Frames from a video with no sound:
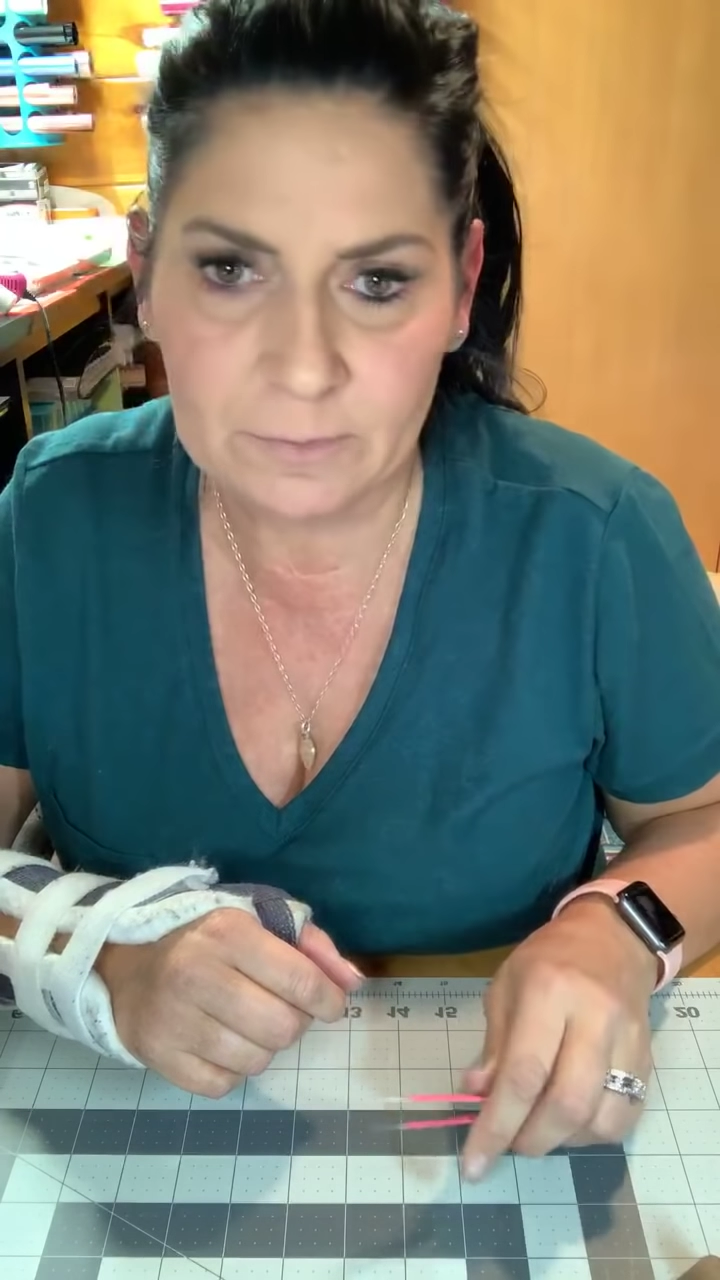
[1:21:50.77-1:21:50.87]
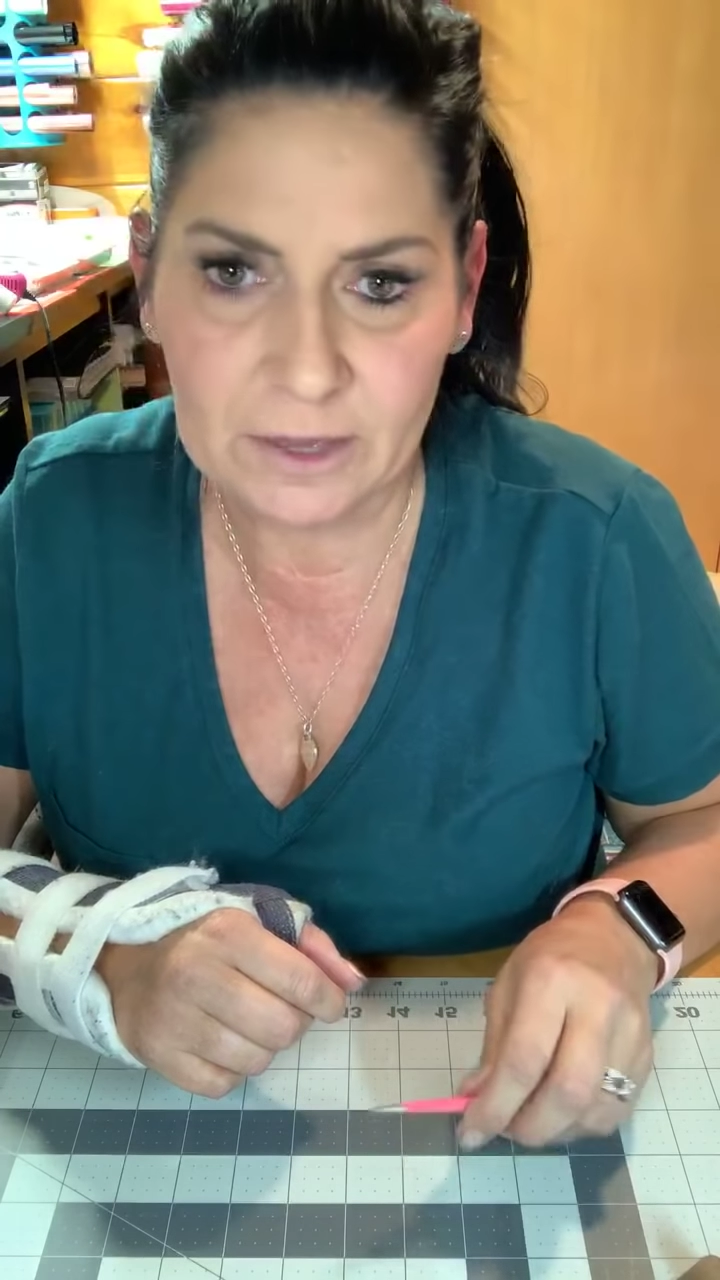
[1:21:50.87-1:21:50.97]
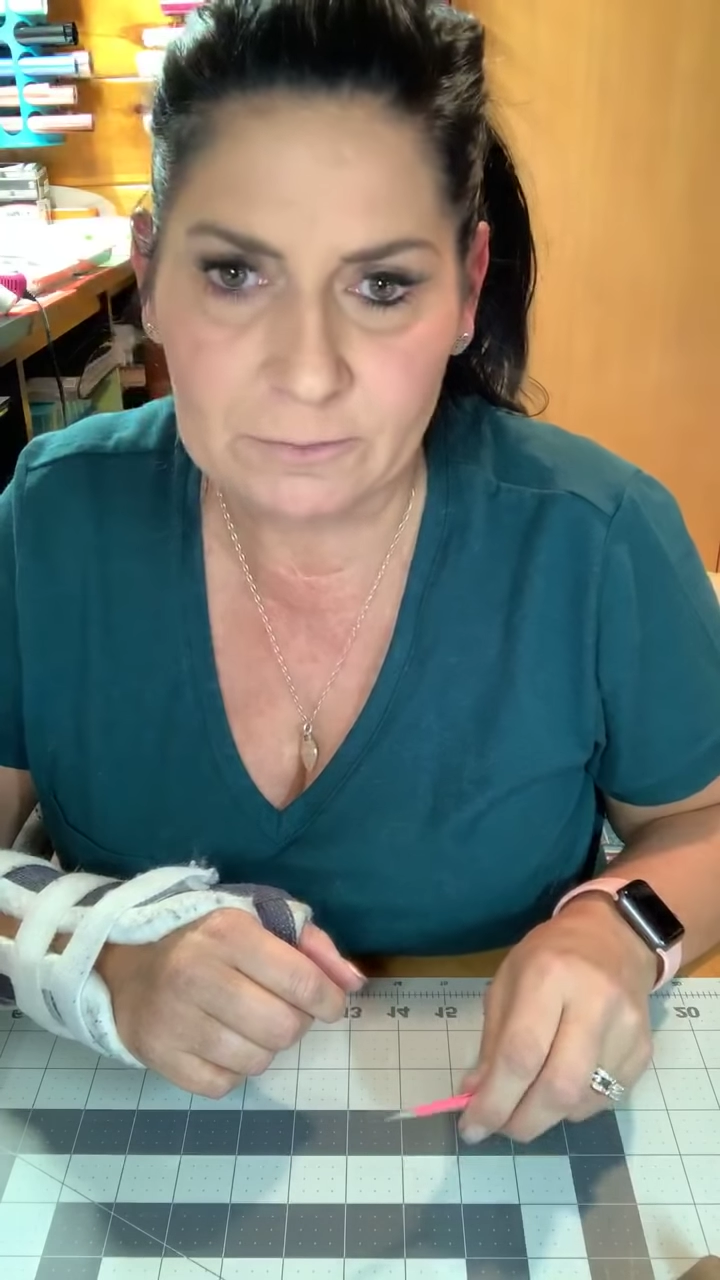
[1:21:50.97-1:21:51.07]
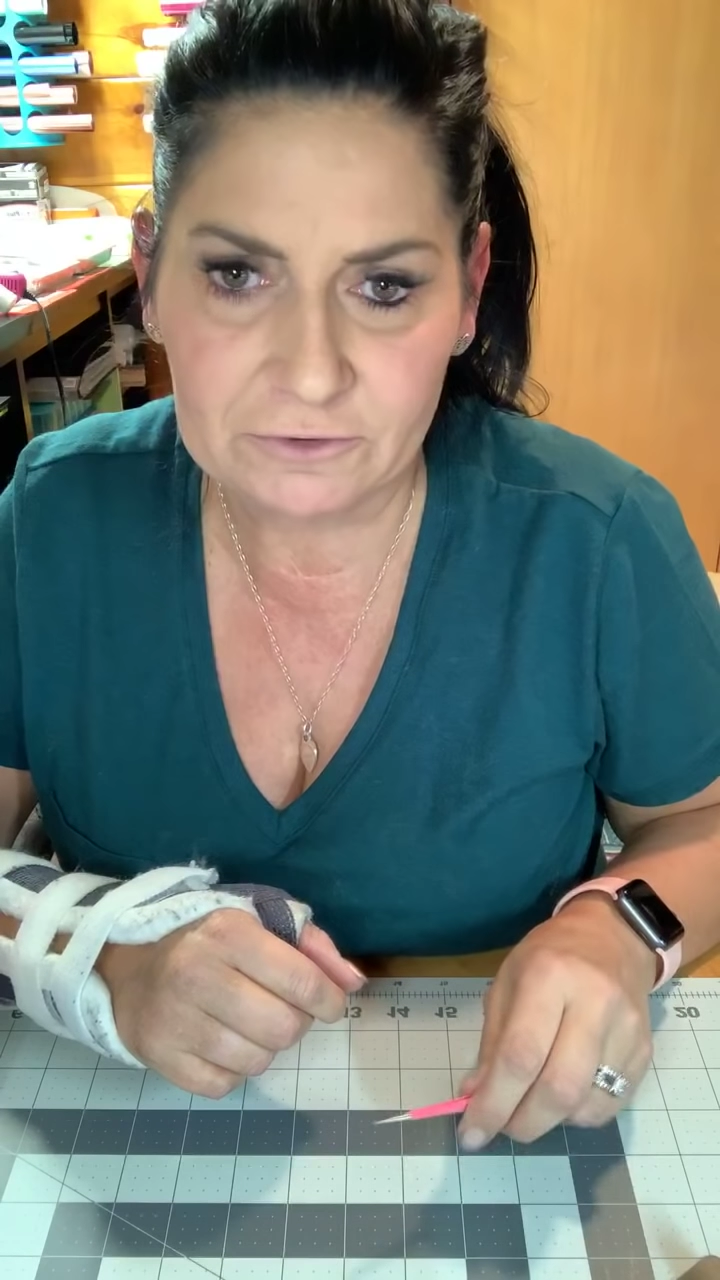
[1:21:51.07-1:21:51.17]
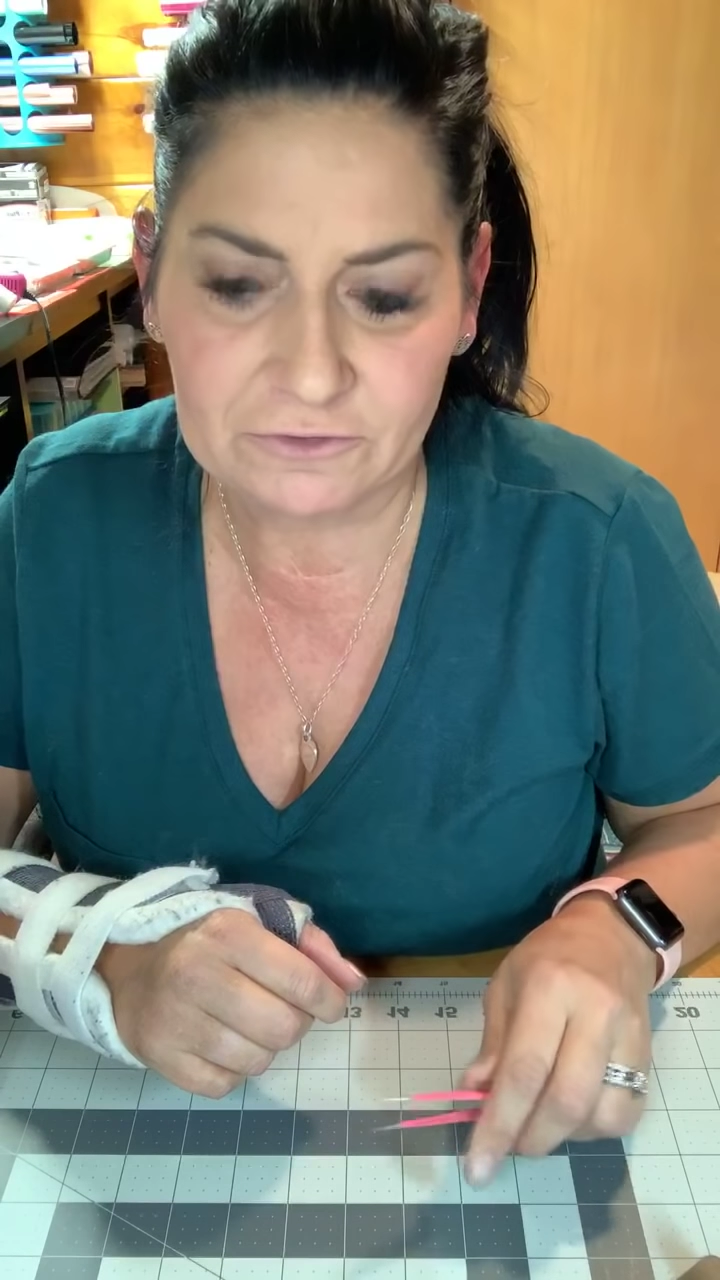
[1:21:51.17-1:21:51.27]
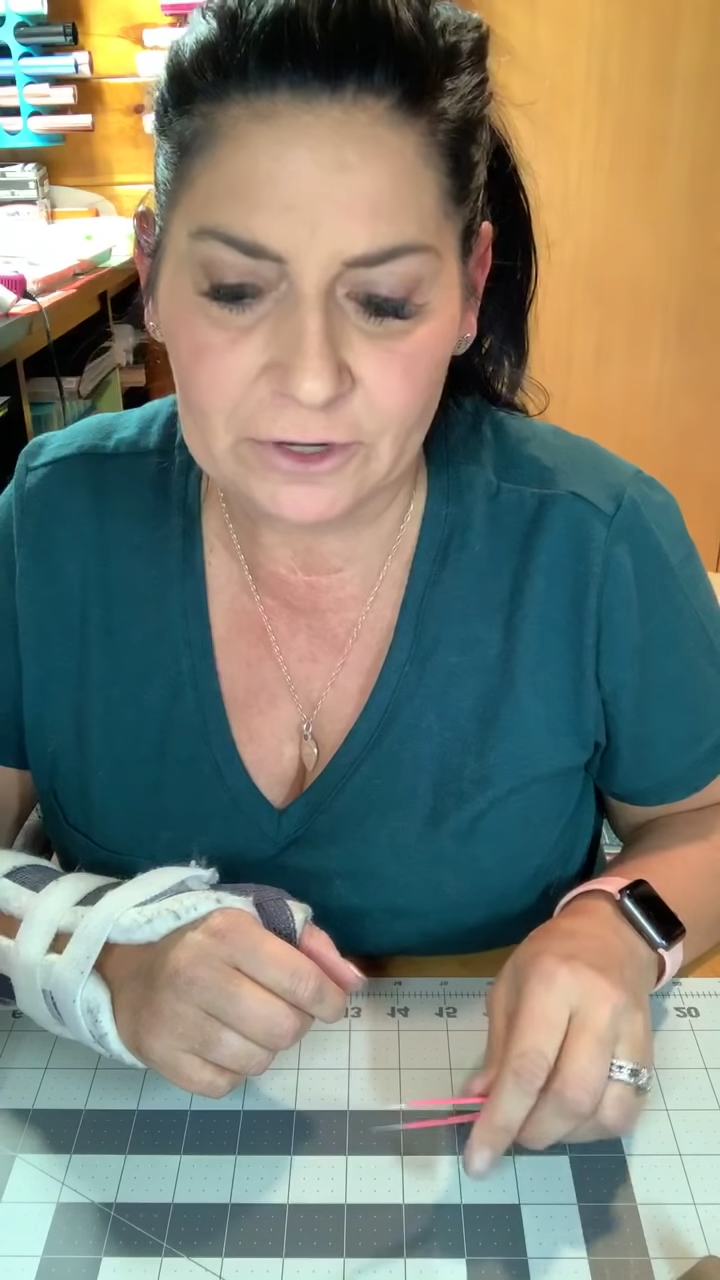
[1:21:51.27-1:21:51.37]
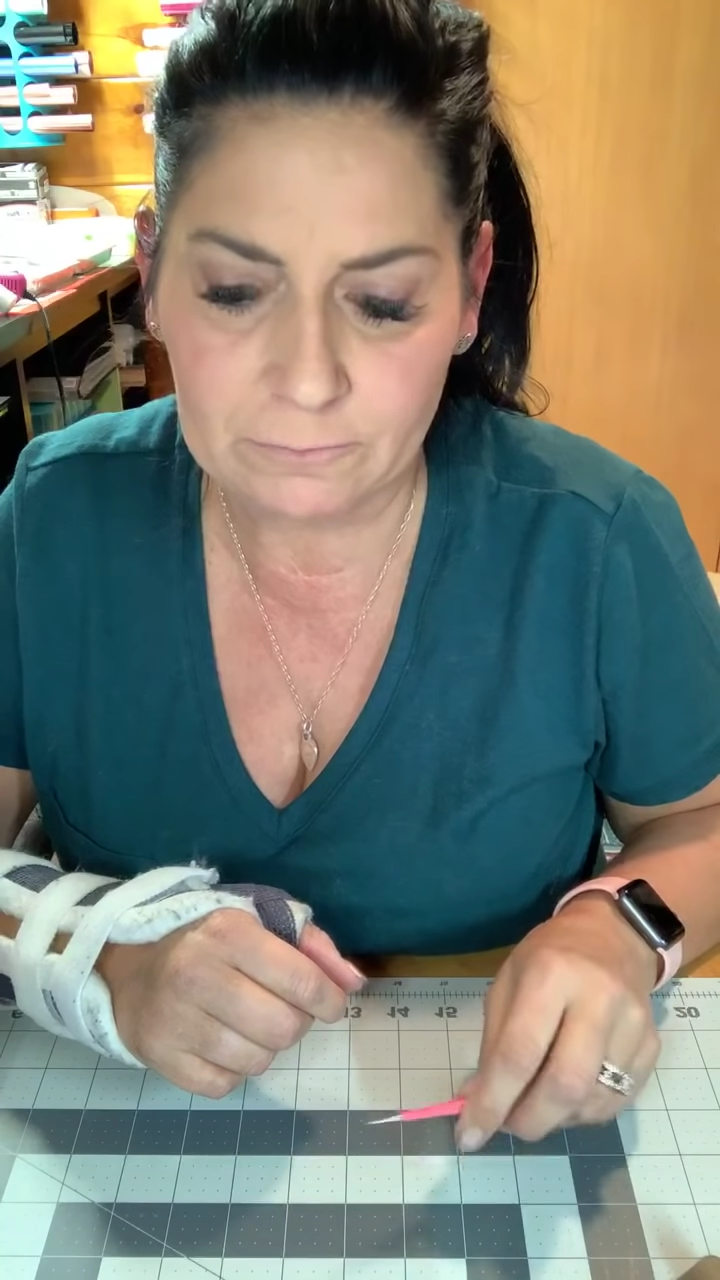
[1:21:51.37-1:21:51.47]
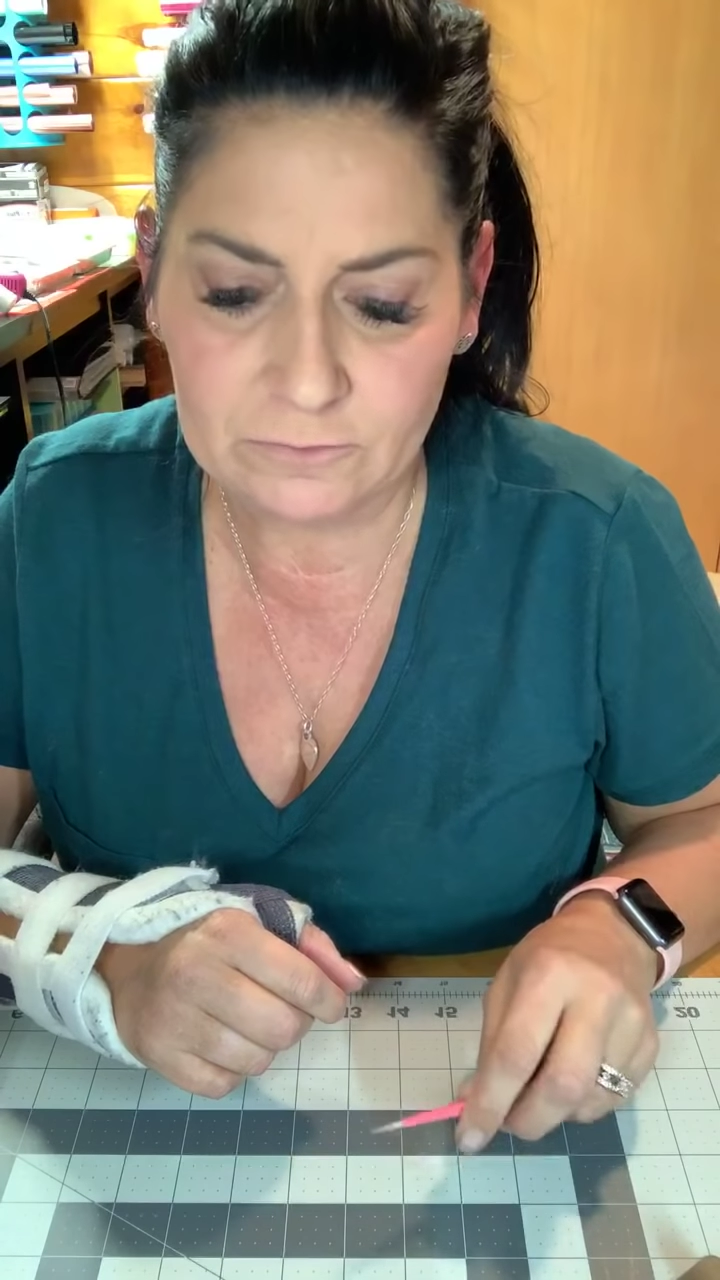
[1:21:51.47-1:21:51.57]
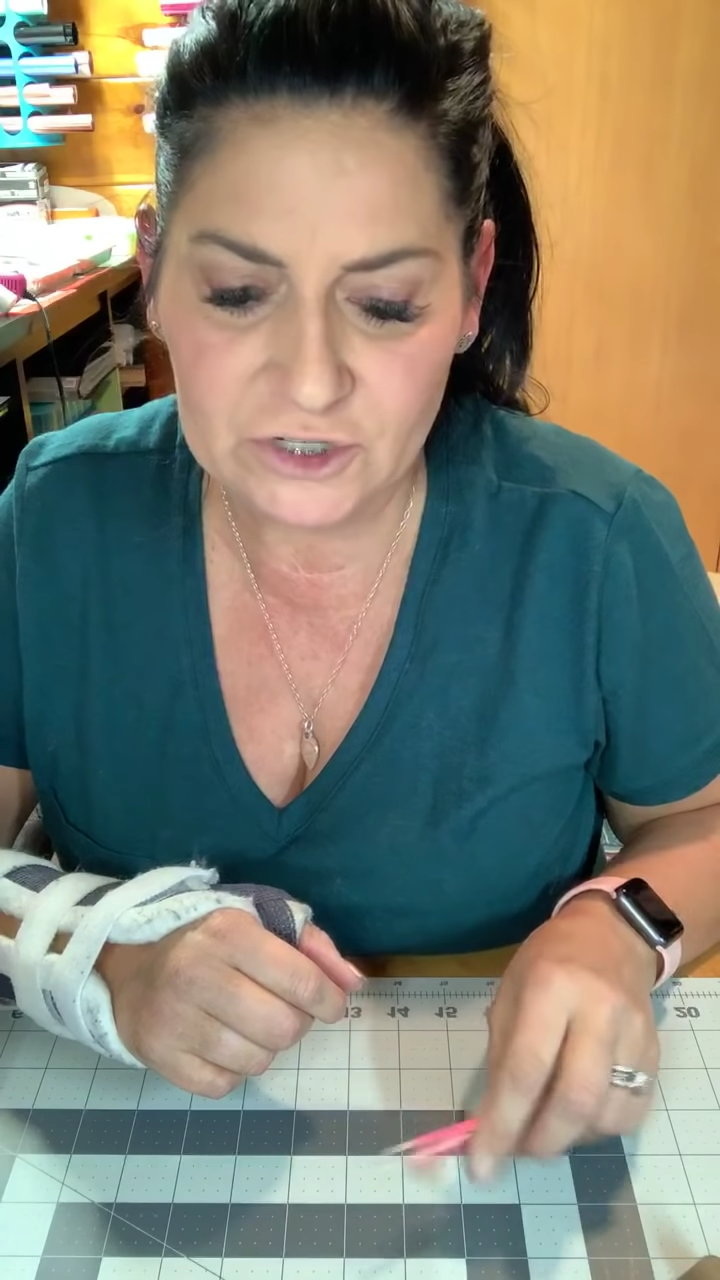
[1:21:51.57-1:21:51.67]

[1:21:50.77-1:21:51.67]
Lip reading: paper from